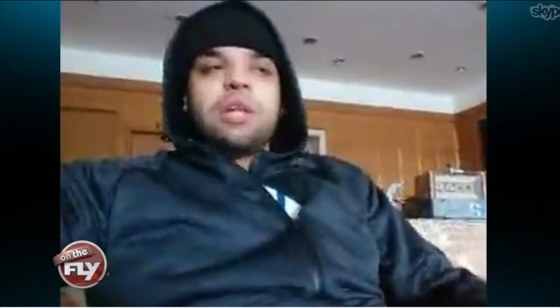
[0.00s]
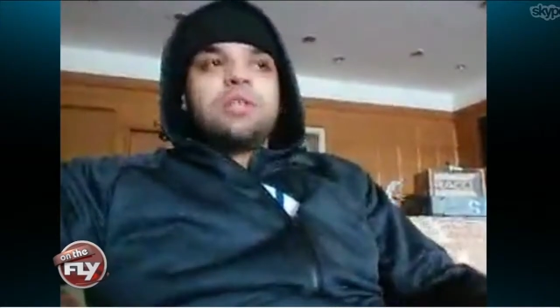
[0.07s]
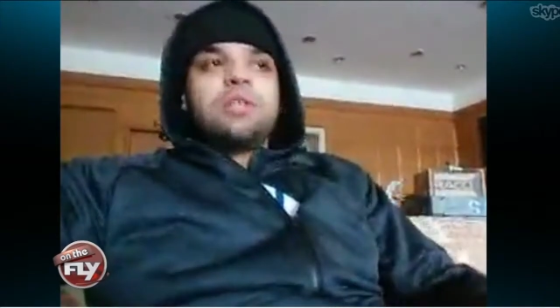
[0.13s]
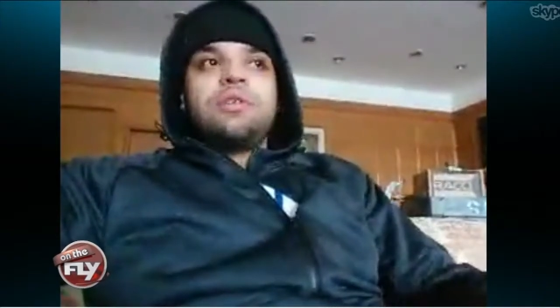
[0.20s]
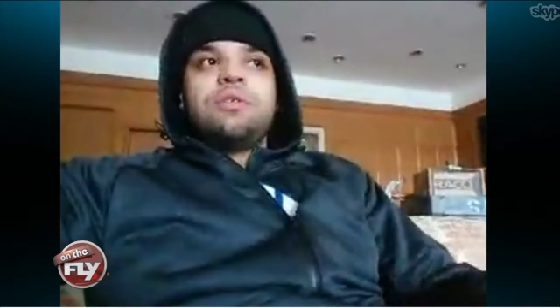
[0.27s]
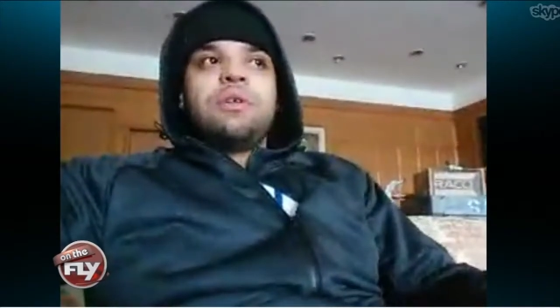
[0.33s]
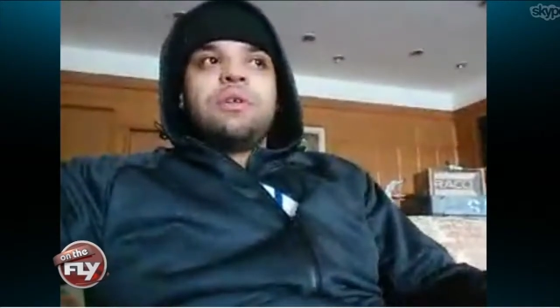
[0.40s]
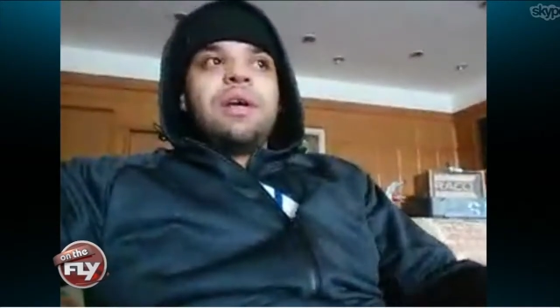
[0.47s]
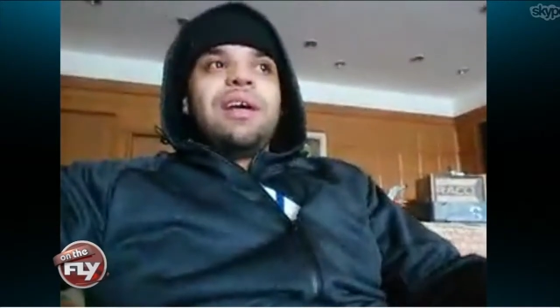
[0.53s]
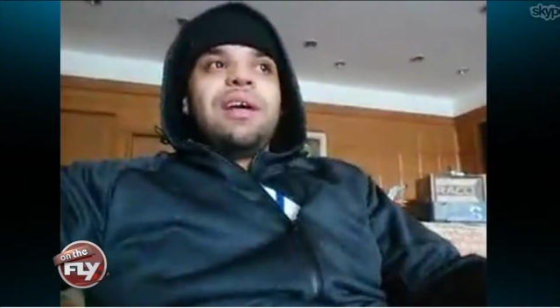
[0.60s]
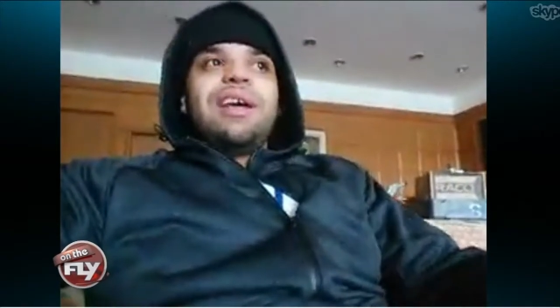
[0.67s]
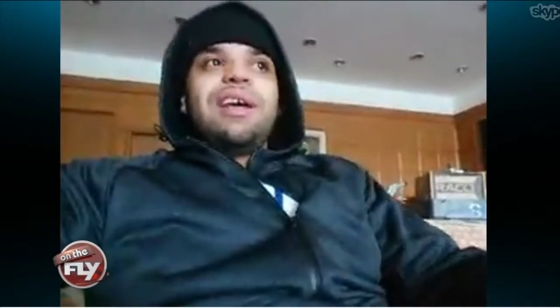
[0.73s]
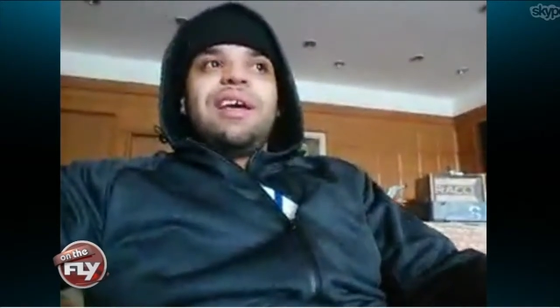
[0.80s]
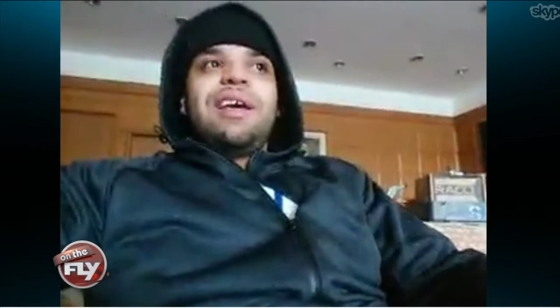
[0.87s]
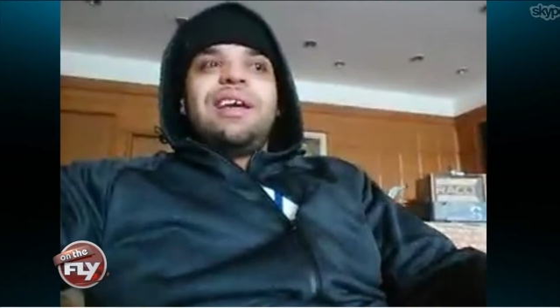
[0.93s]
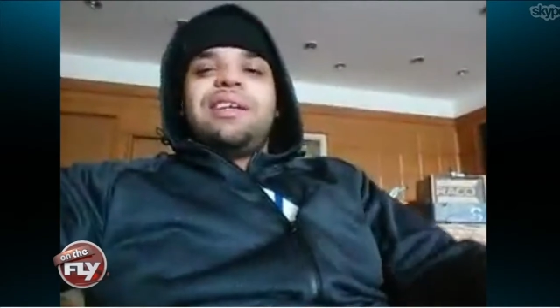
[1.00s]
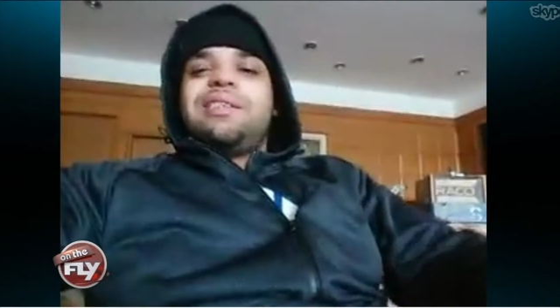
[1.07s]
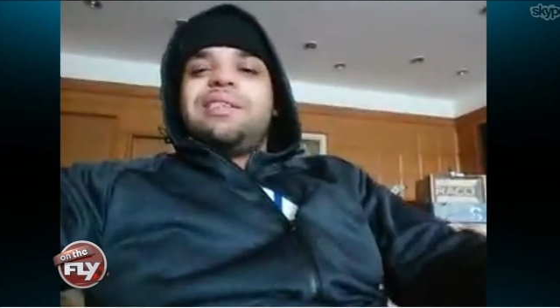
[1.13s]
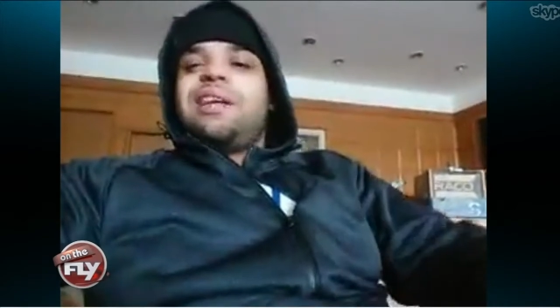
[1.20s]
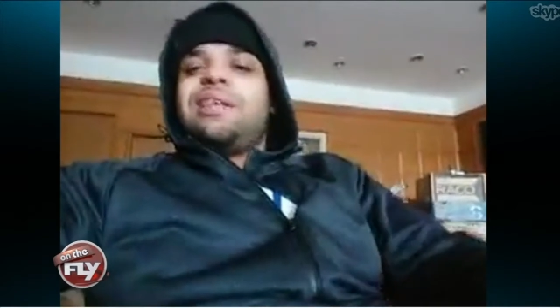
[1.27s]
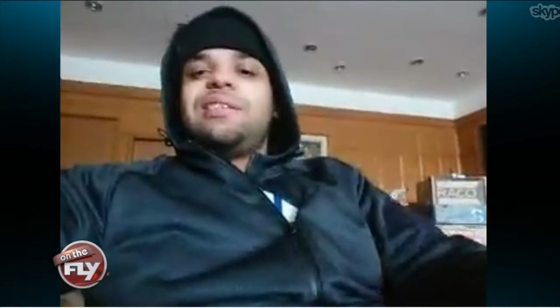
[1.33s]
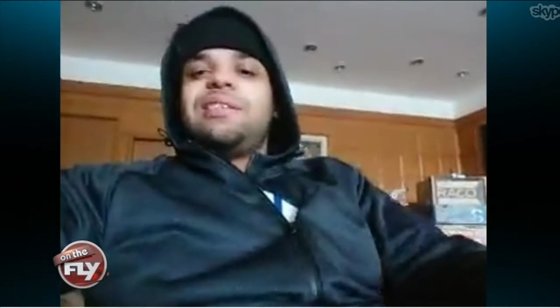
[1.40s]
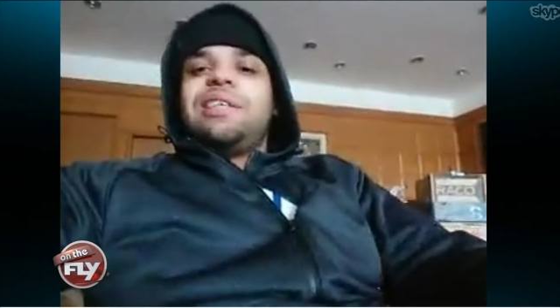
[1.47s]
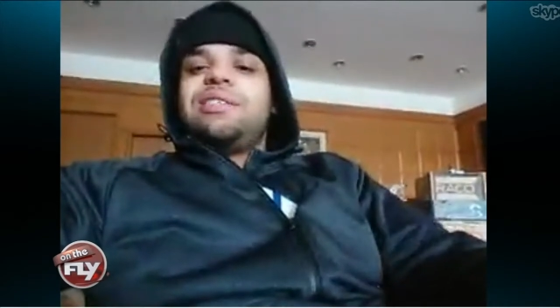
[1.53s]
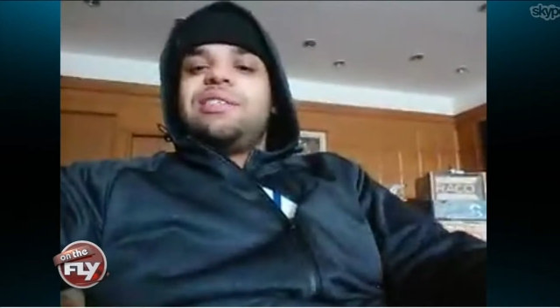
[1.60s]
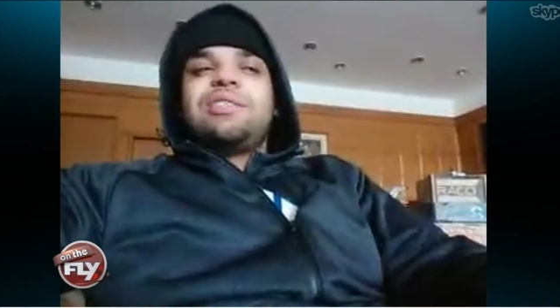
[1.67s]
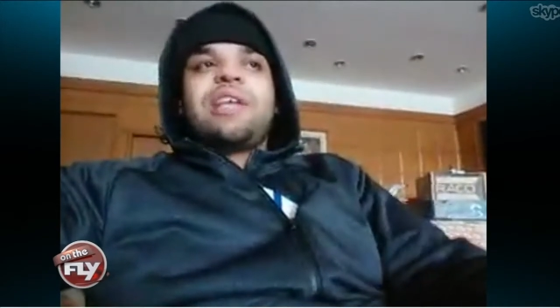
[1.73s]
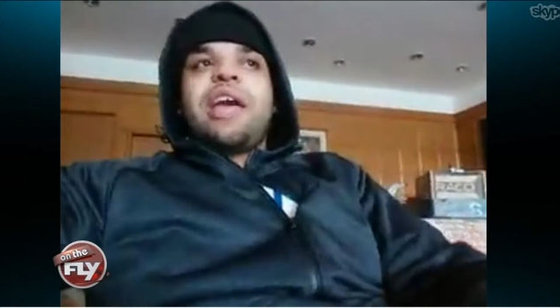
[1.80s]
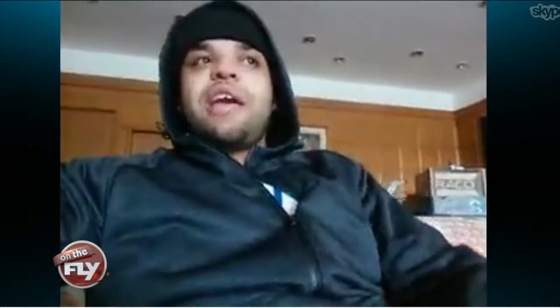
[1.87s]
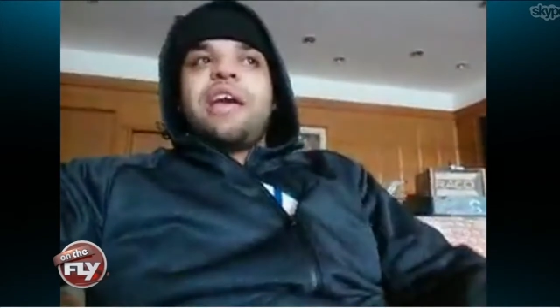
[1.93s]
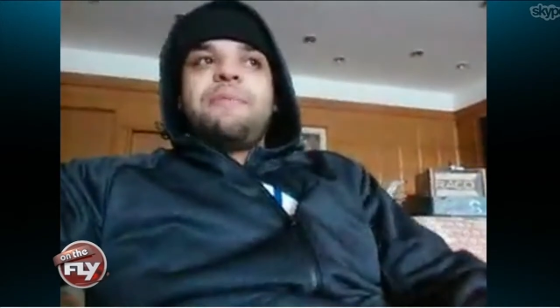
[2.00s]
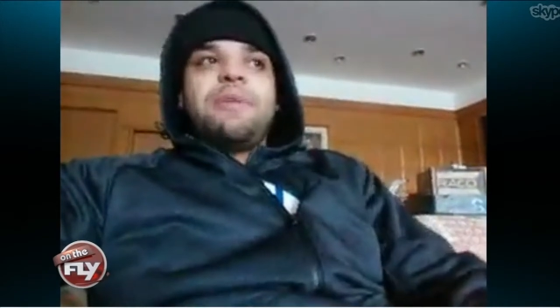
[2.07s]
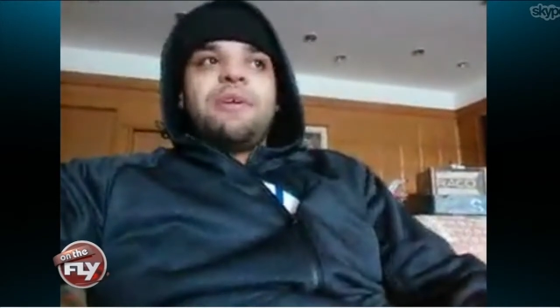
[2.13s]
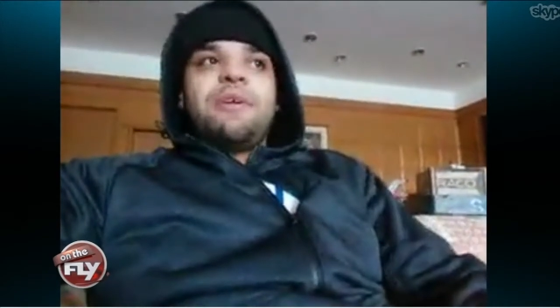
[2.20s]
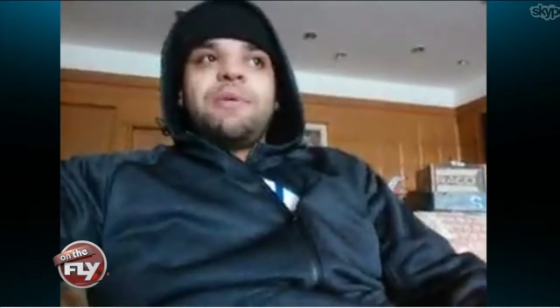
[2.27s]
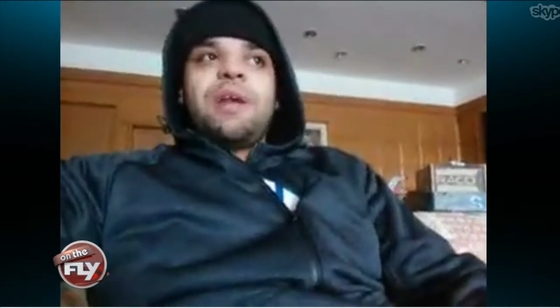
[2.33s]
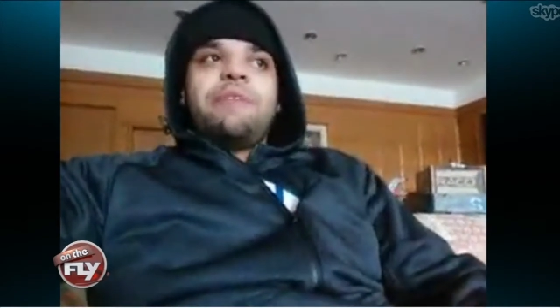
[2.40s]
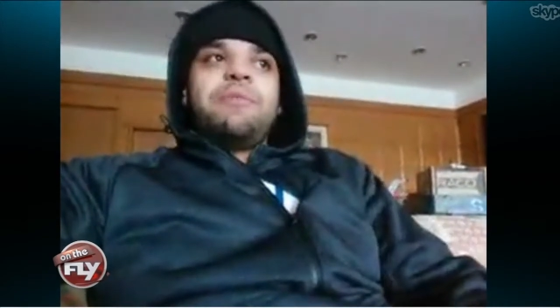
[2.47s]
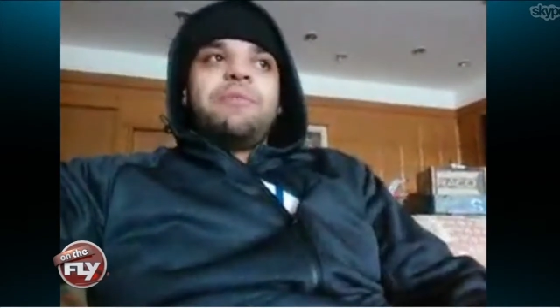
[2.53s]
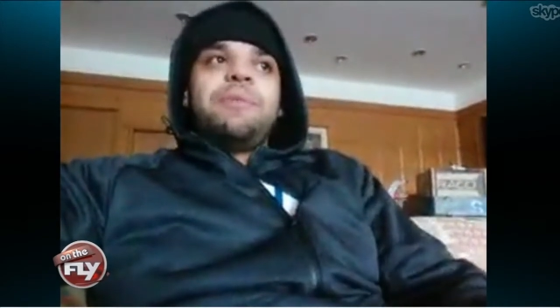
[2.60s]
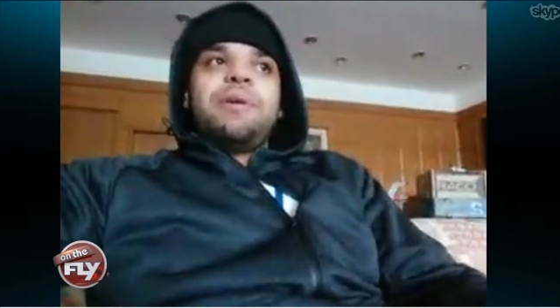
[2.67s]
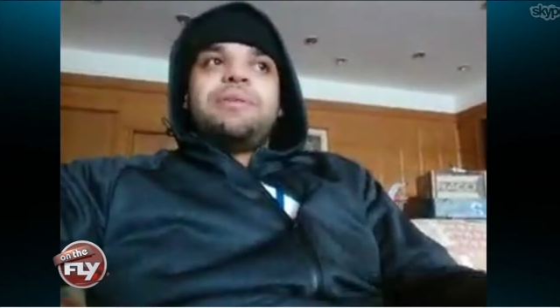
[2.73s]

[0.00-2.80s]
to do, and and and scare me or whatever.